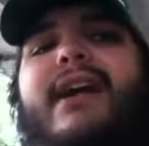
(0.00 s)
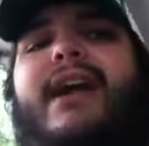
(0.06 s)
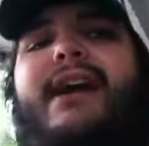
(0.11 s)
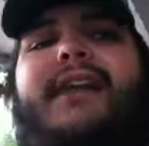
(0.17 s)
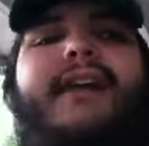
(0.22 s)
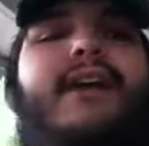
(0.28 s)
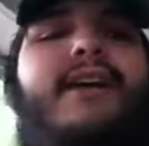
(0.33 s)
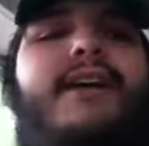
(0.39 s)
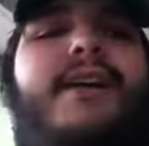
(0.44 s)

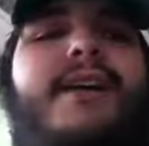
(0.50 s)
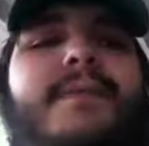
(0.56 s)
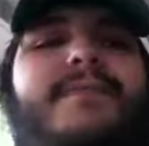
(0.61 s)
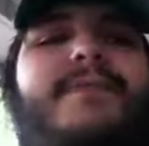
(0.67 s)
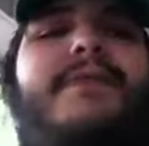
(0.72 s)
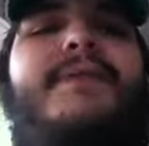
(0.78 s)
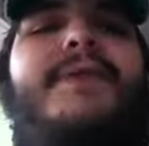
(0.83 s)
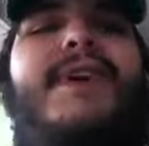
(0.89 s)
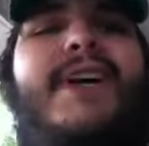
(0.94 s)
And I hope
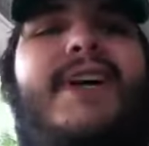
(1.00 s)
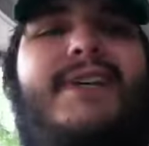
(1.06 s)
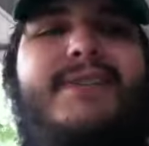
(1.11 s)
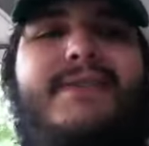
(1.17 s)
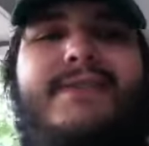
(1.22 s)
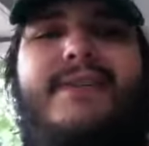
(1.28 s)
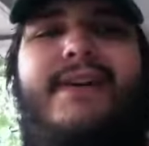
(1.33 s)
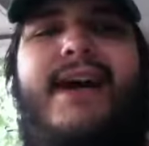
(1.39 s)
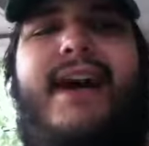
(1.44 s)
you
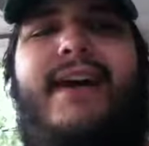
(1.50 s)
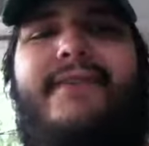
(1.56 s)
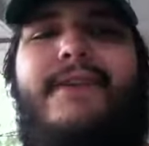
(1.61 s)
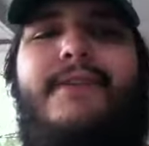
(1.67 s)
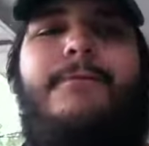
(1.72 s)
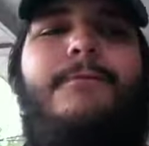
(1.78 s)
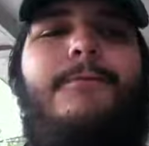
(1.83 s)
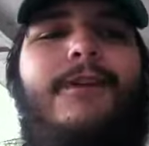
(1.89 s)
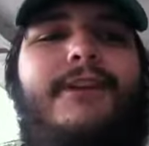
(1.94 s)
all have
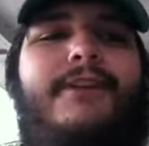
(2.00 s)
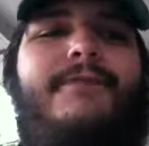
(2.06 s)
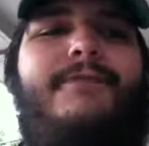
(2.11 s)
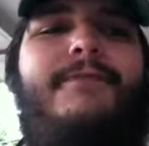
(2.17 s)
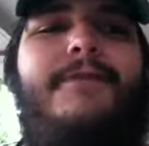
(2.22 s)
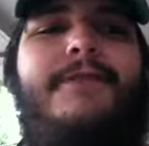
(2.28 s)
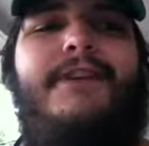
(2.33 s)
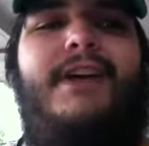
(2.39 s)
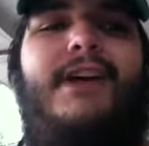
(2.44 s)
a
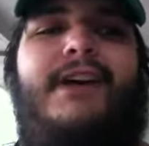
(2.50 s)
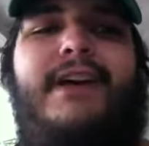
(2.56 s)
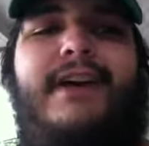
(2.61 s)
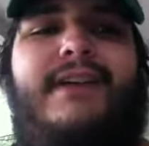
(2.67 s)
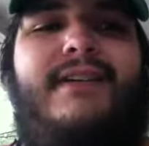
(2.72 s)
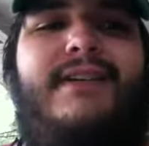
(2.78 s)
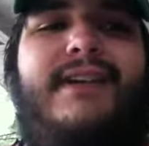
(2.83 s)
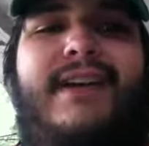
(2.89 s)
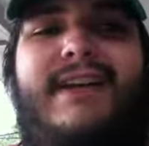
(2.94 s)
wonderful day.
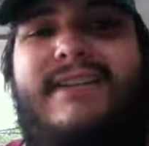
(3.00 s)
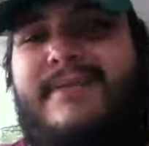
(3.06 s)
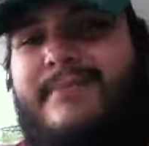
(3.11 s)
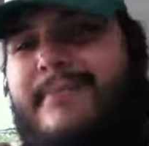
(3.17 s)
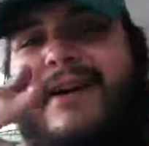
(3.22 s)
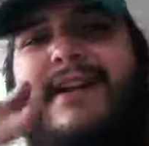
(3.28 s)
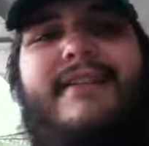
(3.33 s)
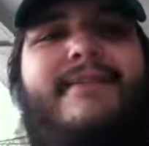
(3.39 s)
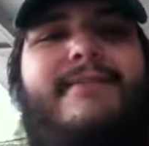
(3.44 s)
As a
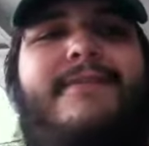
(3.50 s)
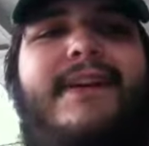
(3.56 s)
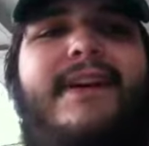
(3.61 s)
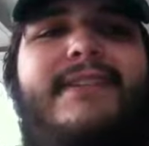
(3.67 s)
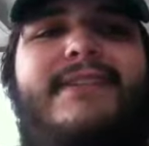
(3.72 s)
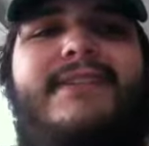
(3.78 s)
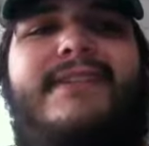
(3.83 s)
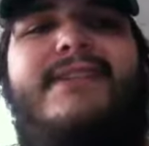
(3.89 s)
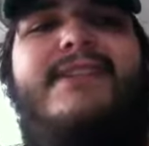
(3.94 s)
matter of
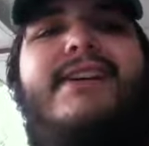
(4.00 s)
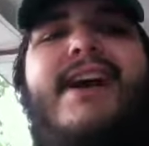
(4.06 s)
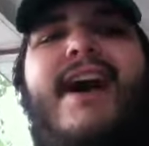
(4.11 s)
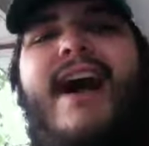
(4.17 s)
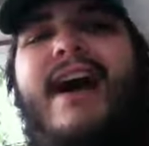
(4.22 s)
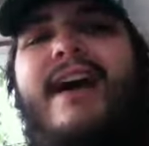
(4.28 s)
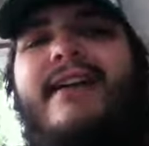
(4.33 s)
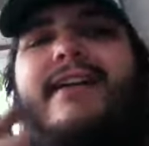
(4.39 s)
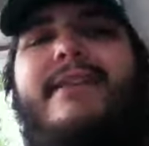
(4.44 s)
fact,
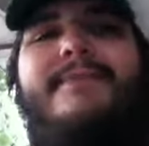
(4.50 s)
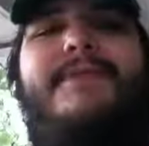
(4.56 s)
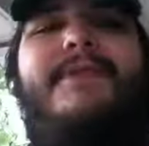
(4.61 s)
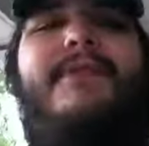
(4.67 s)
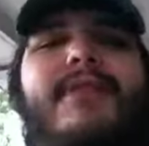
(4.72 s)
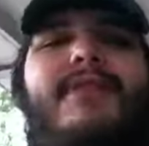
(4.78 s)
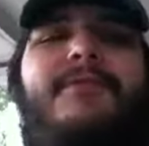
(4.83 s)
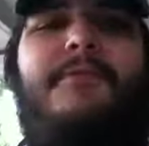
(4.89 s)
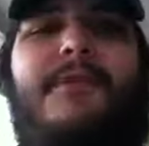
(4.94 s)
I hope
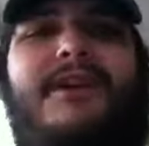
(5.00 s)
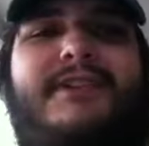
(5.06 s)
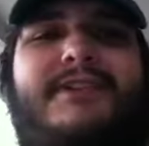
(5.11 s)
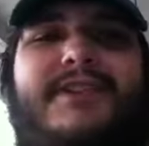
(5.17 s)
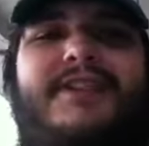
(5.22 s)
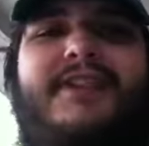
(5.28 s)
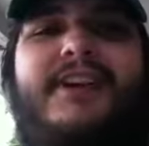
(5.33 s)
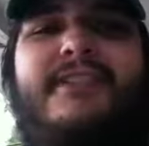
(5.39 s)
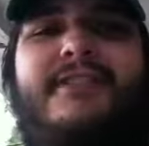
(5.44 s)
you all
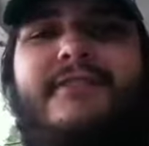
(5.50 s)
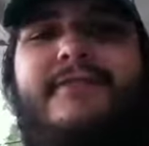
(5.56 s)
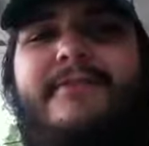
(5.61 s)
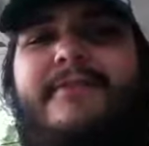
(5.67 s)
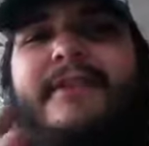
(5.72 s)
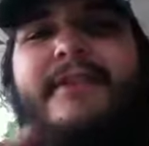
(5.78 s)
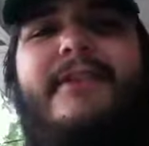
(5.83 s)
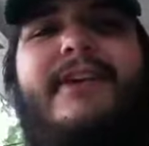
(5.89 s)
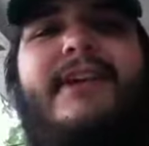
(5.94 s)
watch Kung
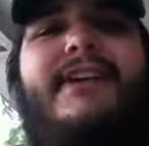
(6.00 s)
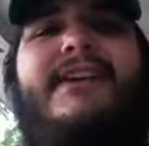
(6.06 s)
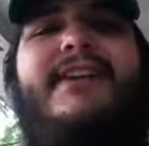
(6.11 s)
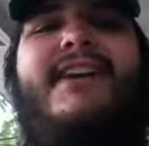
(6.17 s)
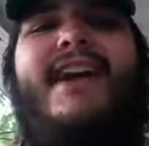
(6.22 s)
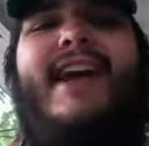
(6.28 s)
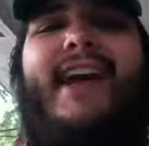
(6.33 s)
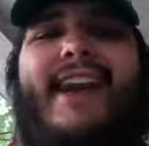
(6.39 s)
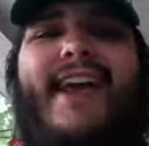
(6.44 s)
Fury
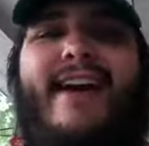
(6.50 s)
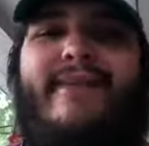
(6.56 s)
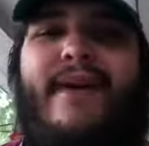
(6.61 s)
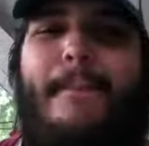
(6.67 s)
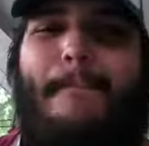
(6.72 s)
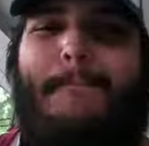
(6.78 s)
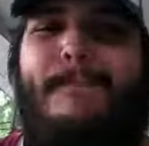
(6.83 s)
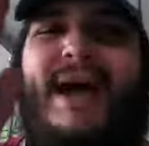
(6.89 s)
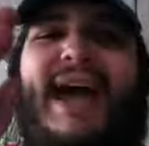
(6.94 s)
and have
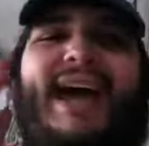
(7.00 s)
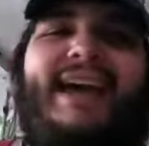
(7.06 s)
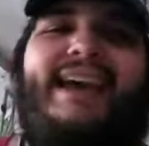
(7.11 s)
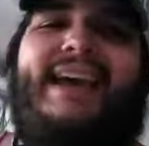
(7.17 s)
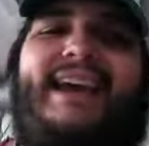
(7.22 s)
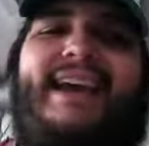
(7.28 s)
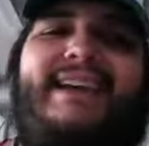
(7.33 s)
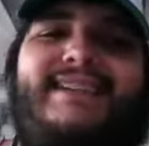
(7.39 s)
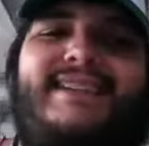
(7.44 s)
a
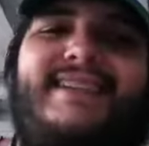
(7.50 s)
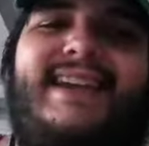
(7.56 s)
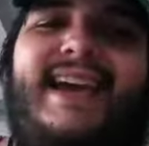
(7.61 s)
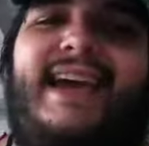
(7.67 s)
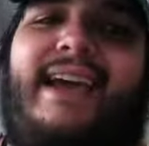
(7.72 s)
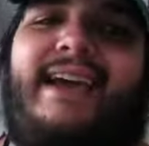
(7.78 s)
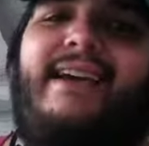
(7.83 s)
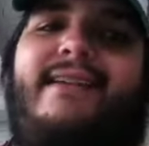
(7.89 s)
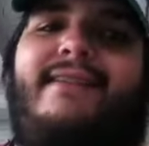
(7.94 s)
badass
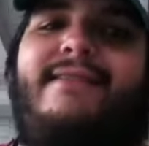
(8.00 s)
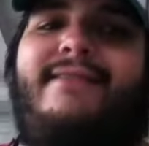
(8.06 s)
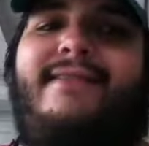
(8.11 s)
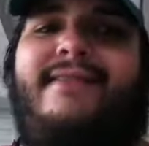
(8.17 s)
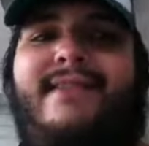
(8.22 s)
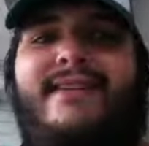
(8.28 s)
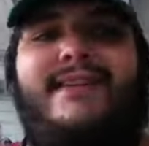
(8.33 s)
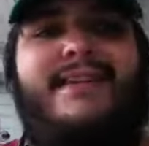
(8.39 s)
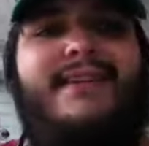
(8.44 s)
day.
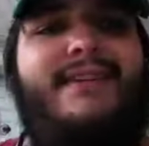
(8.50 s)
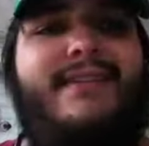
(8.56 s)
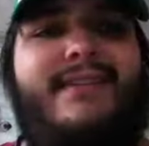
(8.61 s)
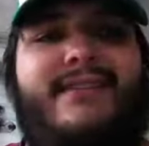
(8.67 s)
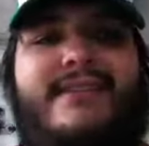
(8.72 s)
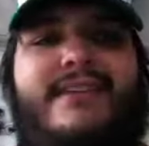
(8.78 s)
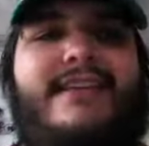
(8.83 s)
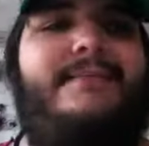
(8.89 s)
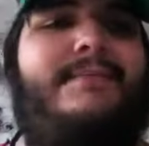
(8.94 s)

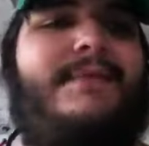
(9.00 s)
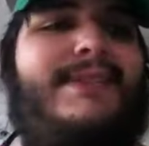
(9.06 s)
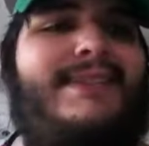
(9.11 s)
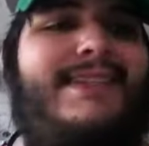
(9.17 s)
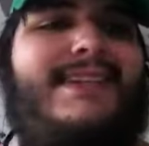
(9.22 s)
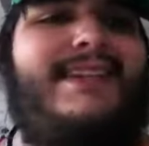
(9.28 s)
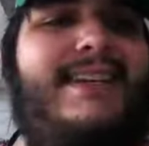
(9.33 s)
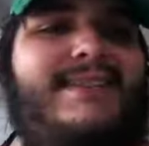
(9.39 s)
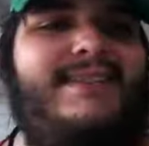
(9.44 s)
Keep it
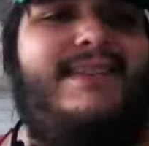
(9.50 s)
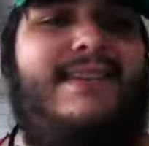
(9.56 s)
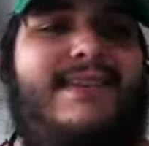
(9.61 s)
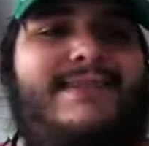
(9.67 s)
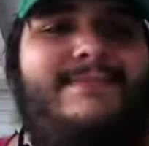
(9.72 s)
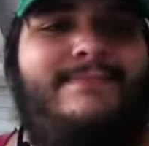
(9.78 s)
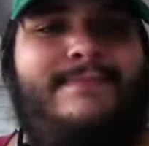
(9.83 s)
sleazy.